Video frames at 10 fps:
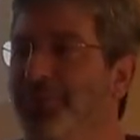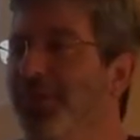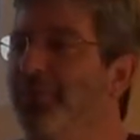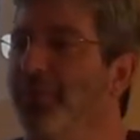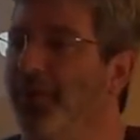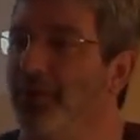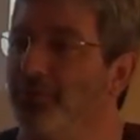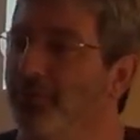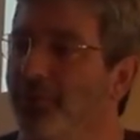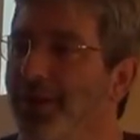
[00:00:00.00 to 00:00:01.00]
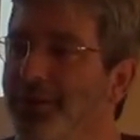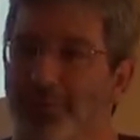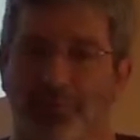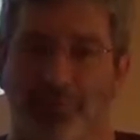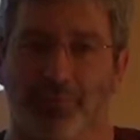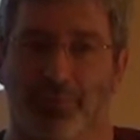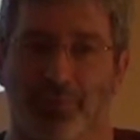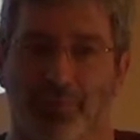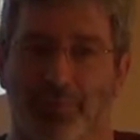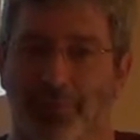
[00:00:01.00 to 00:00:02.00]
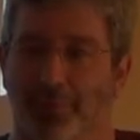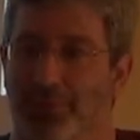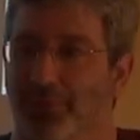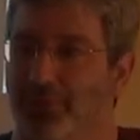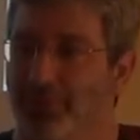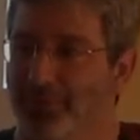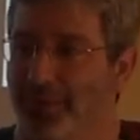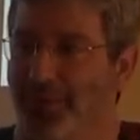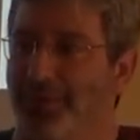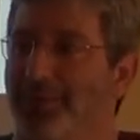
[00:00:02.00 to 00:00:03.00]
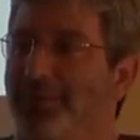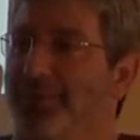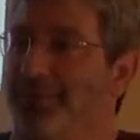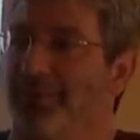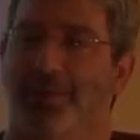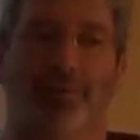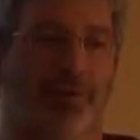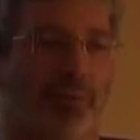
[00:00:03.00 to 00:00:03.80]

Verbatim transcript: 10,000 records sitting in your